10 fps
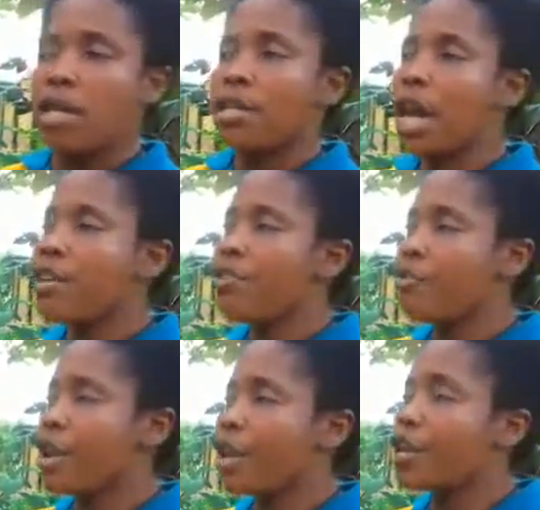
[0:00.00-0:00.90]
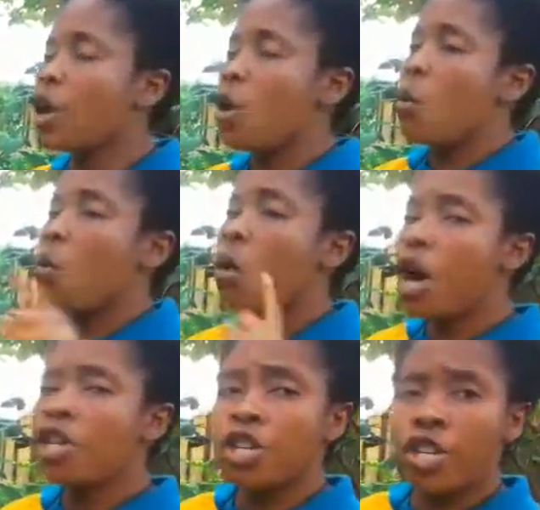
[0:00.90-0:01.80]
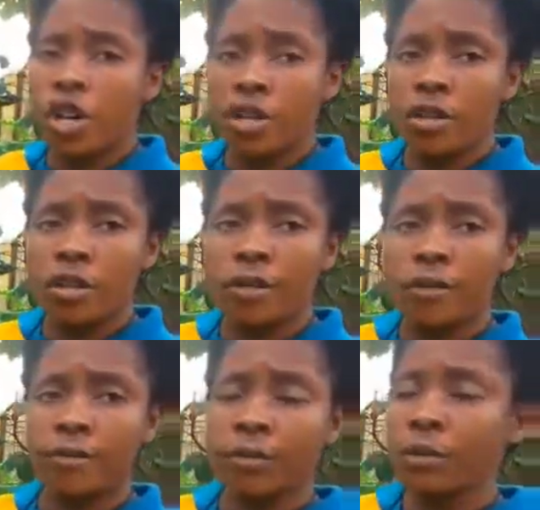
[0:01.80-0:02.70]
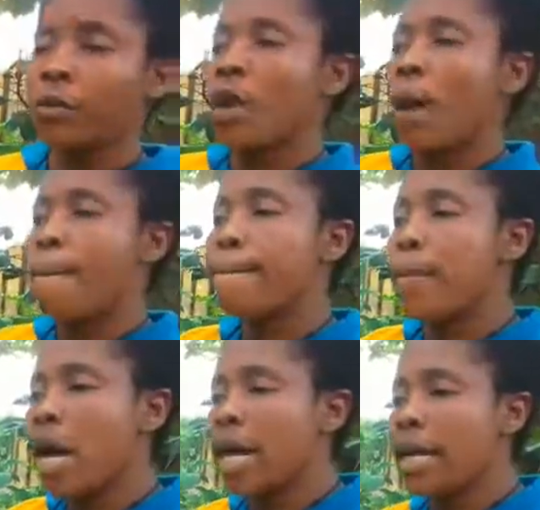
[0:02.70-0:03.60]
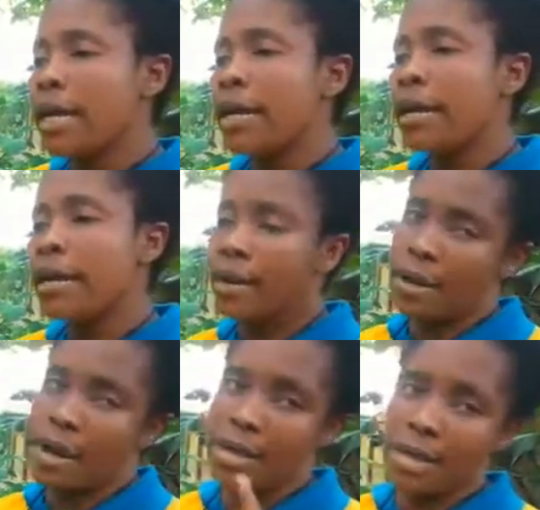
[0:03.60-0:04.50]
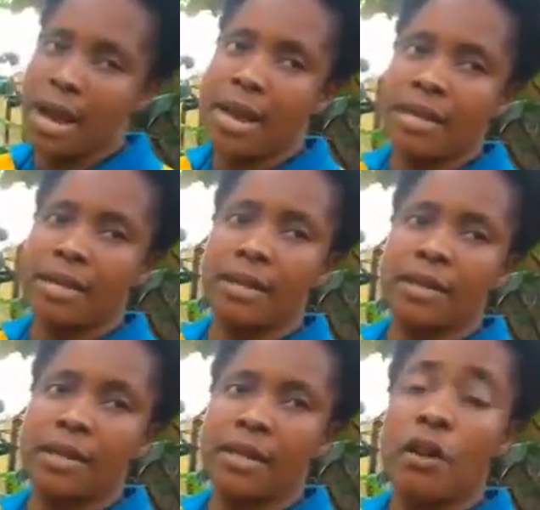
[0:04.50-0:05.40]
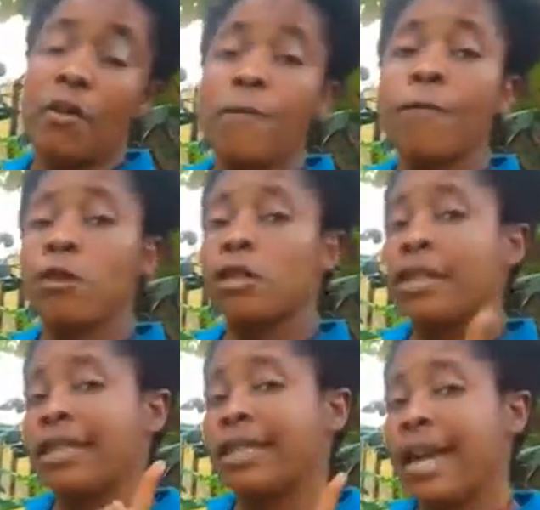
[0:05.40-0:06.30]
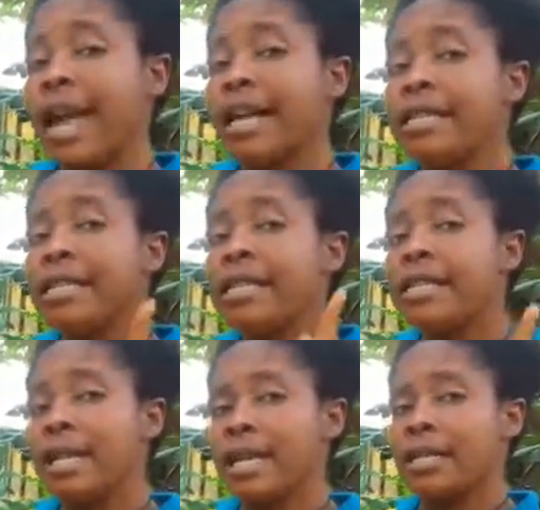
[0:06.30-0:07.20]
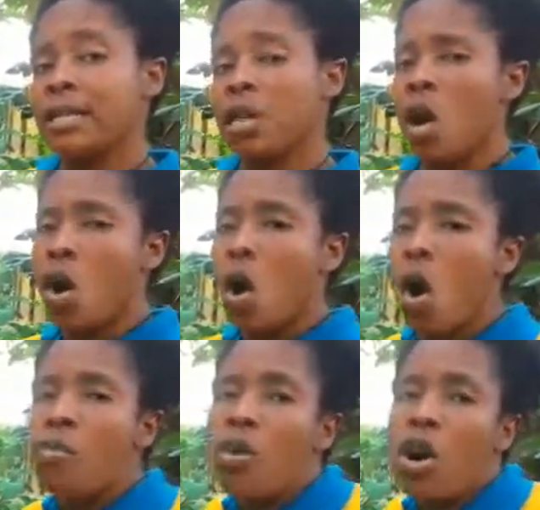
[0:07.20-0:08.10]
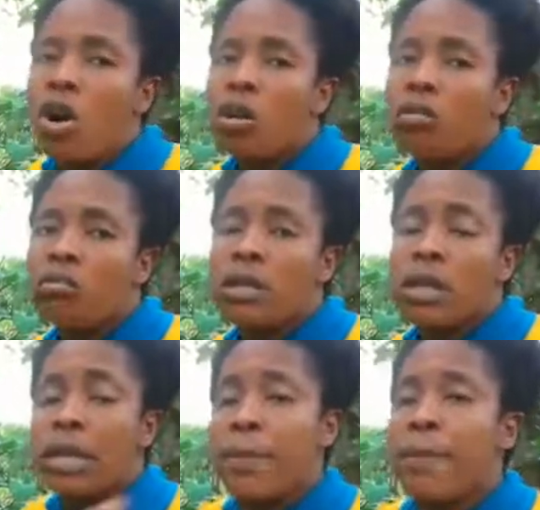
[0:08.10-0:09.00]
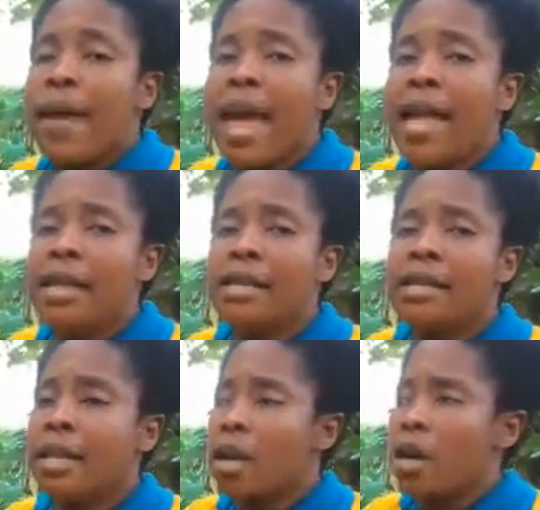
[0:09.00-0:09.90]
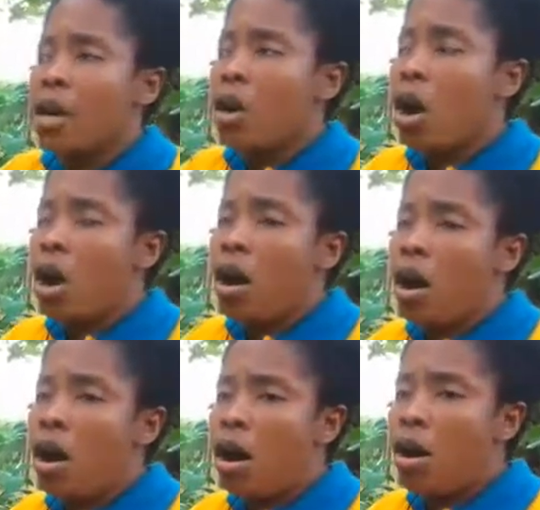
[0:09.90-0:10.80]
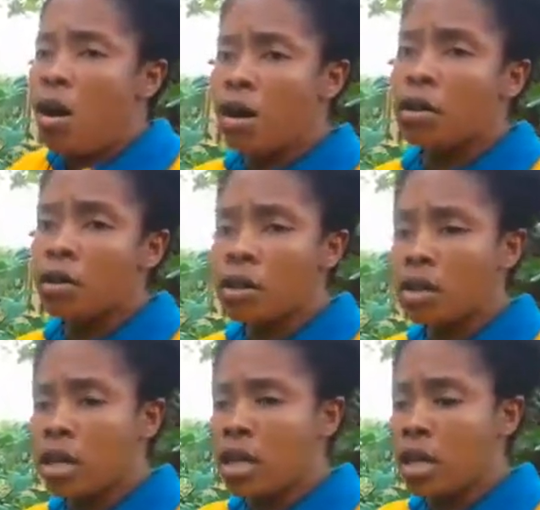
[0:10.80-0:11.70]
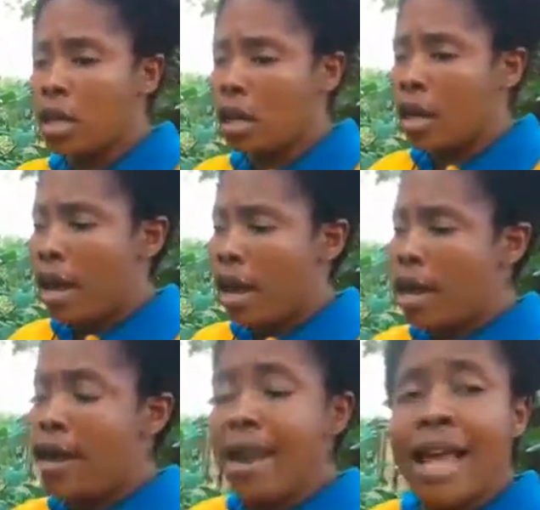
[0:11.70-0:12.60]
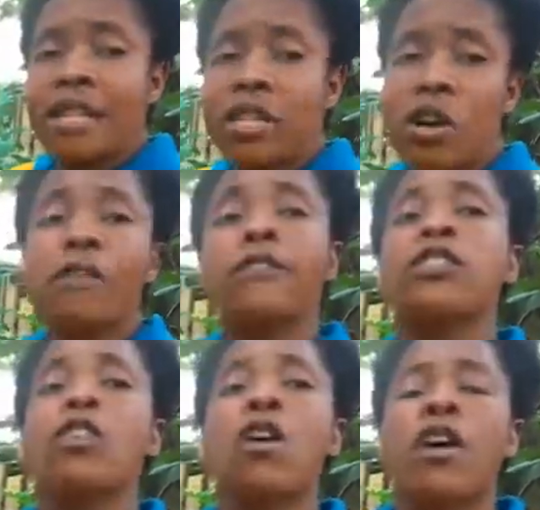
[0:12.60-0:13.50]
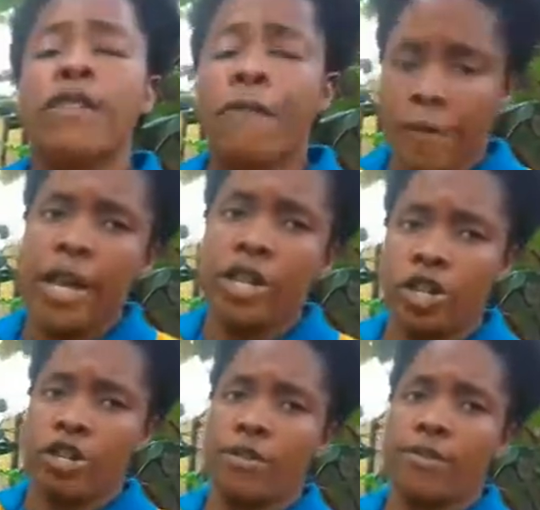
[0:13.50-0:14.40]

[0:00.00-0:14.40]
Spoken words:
Then drink 1 shot morning and night for 10 days or more. Depends on the length of the infection.